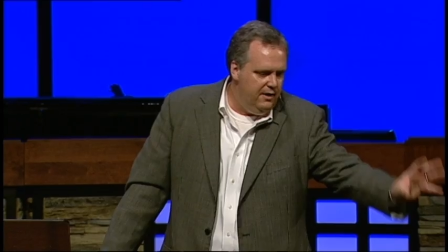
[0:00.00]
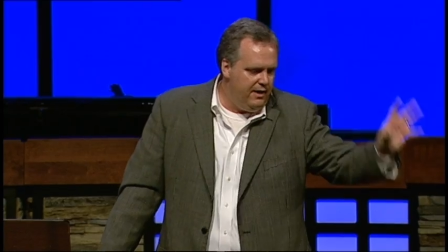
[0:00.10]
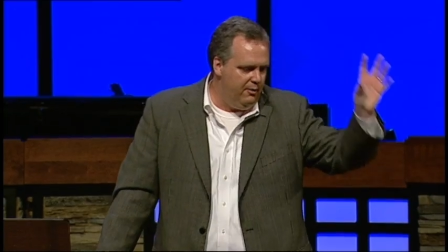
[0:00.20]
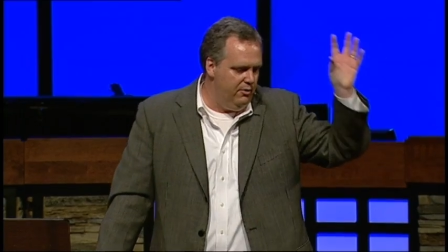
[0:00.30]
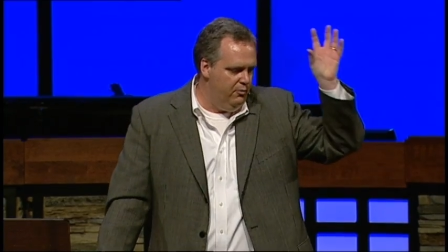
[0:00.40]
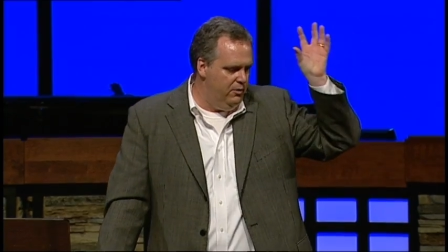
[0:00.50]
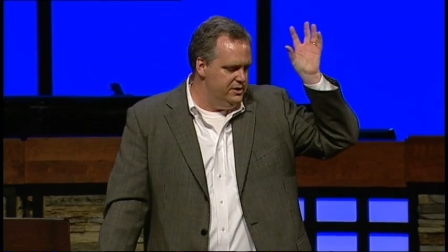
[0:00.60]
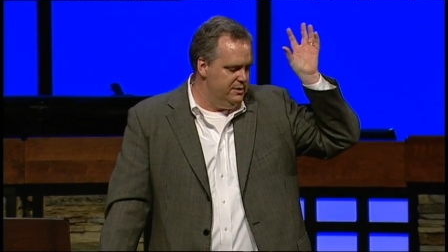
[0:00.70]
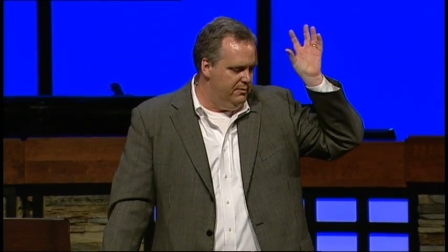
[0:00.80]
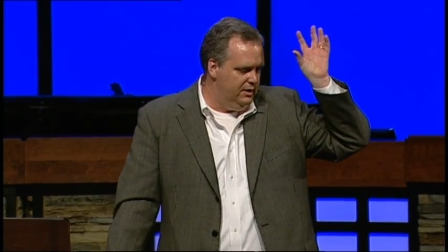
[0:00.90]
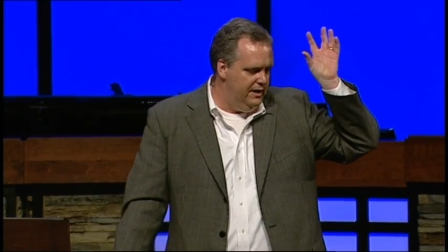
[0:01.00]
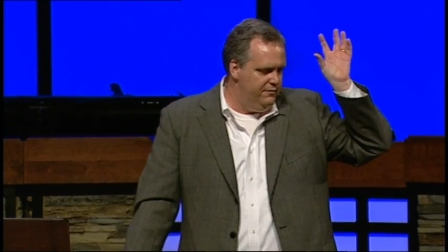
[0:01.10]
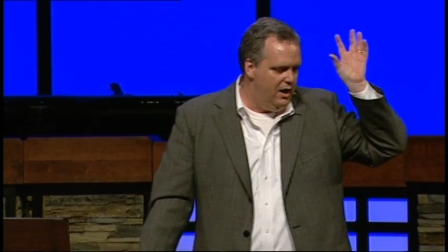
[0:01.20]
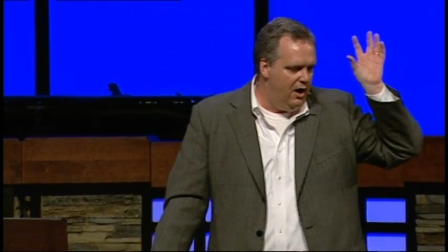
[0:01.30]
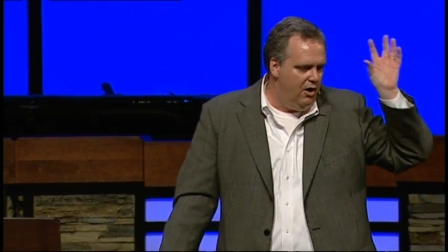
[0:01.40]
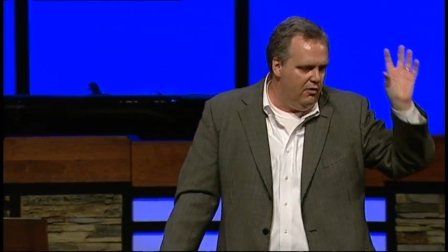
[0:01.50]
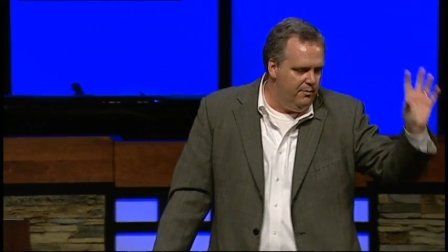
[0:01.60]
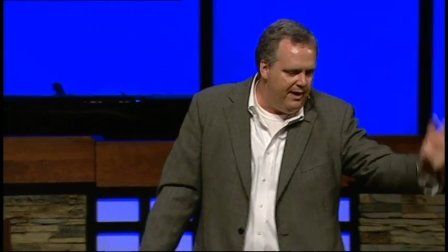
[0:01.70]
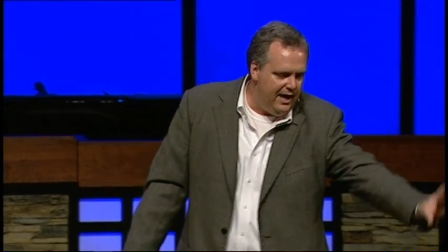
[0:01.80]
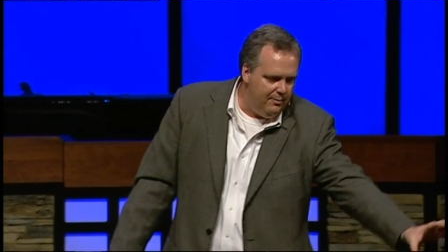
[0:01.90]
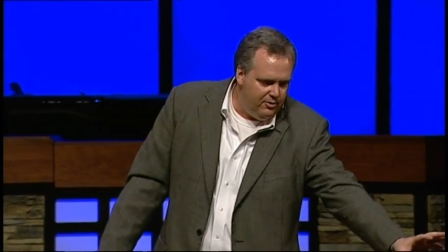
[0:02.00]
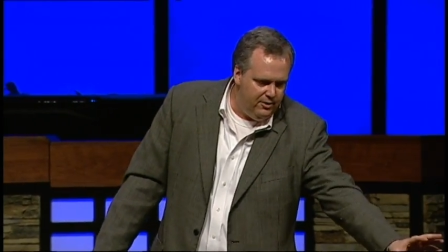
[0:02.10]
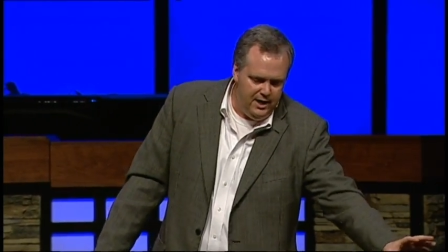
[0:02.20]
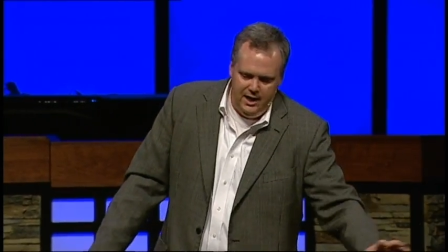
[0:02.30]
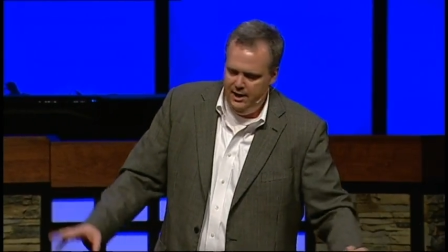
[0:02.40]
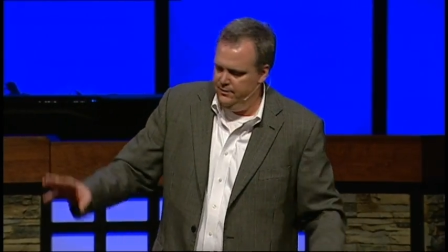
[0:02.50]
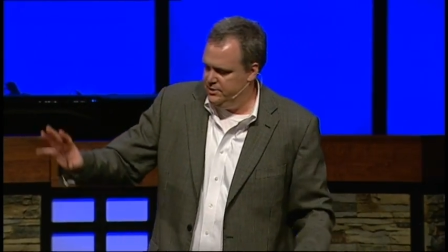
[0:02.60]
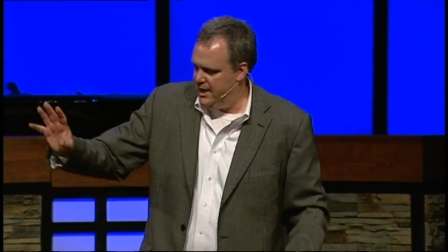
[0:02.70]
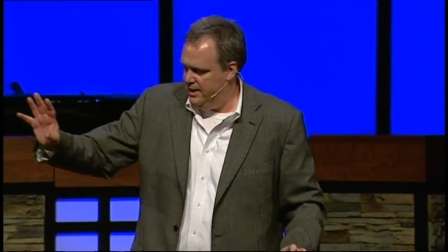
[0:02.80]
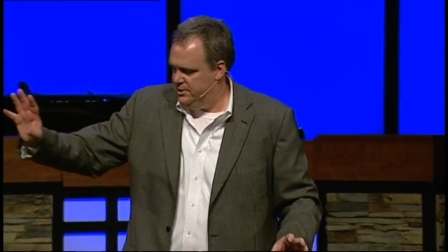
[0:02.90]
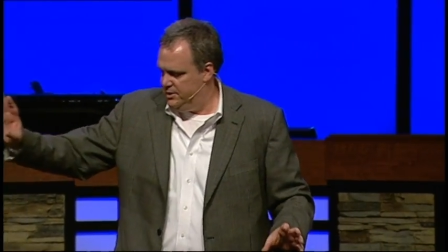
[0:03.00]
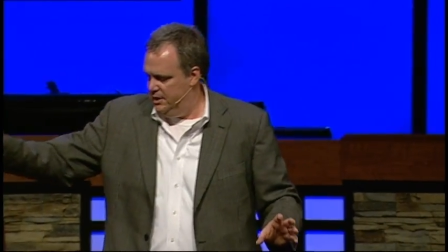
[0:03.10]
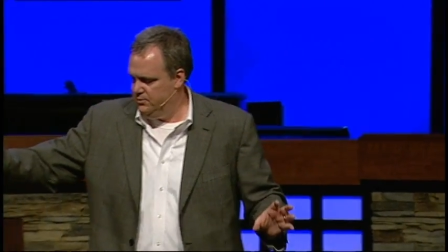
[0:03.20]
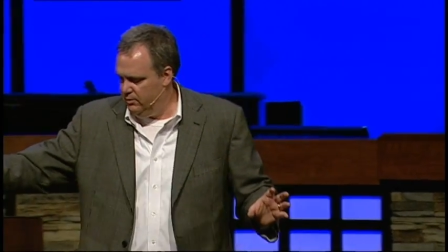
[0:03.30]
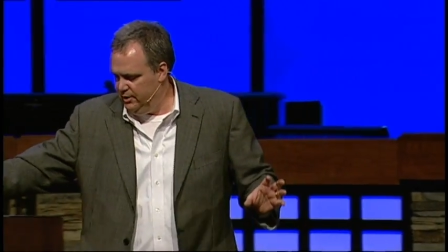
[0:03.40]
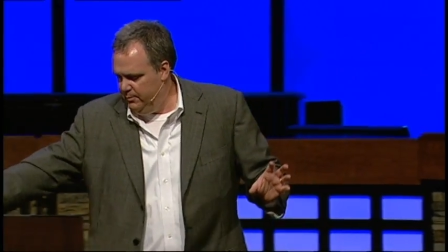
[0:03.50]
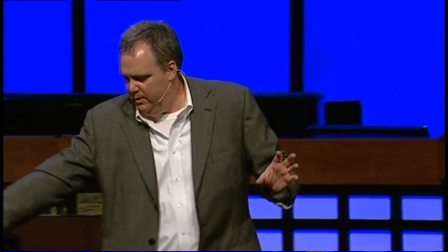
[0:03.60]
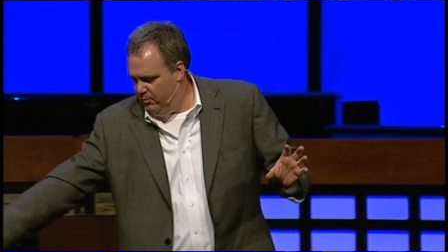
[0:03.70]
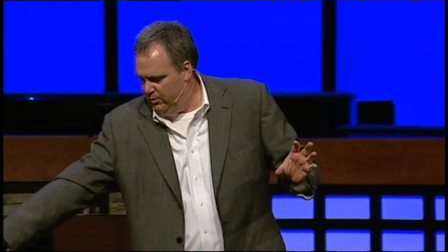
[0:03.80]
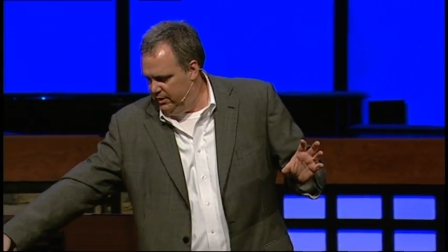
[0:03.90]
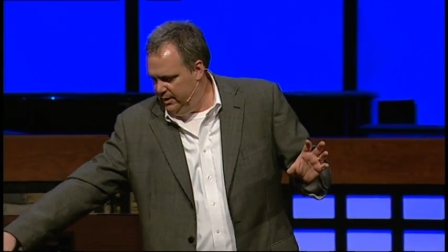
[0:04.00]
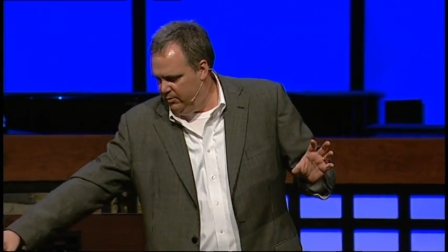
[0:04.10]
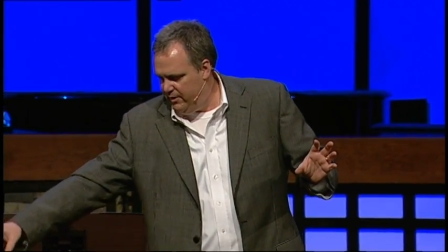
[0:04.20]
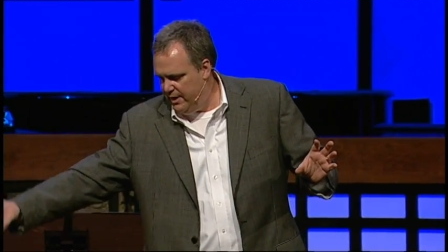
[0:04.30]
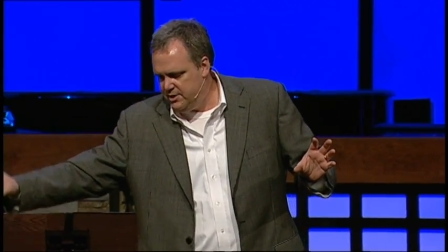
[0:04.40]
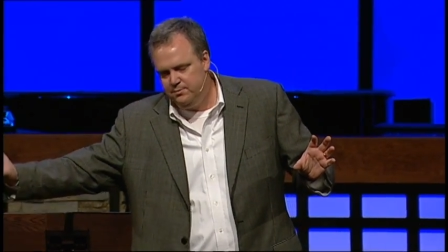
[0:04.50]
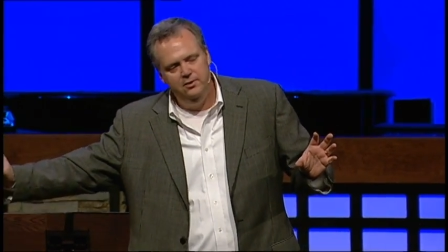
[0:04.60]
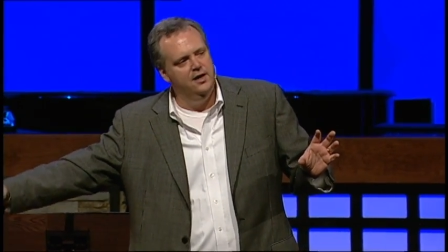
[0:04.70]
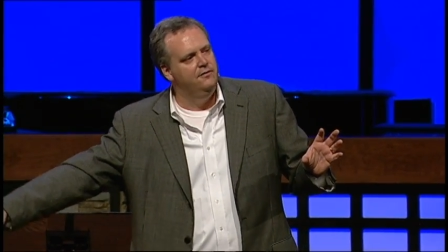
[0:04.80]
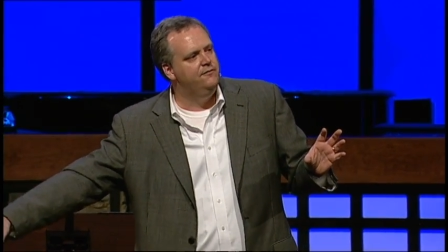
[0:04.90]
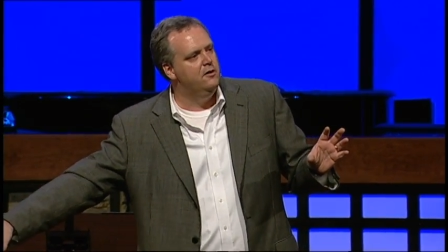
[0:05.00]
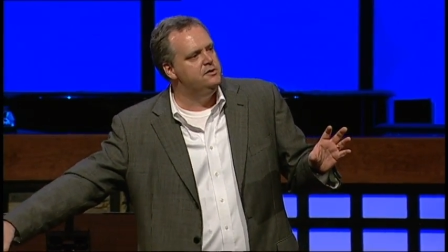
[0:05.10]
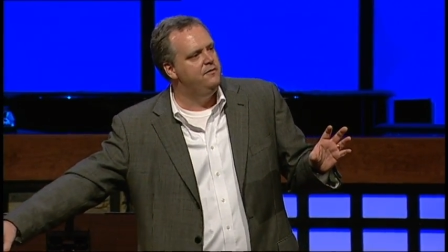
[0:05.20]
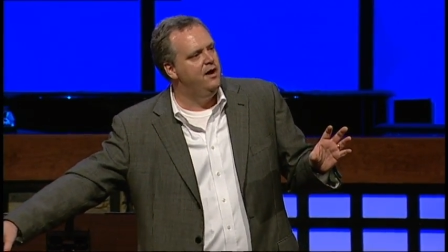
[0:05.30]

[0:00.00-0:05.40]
They were the ones that believed all the Bible. And the Sadducees were a little bit more liberal. They just believed the first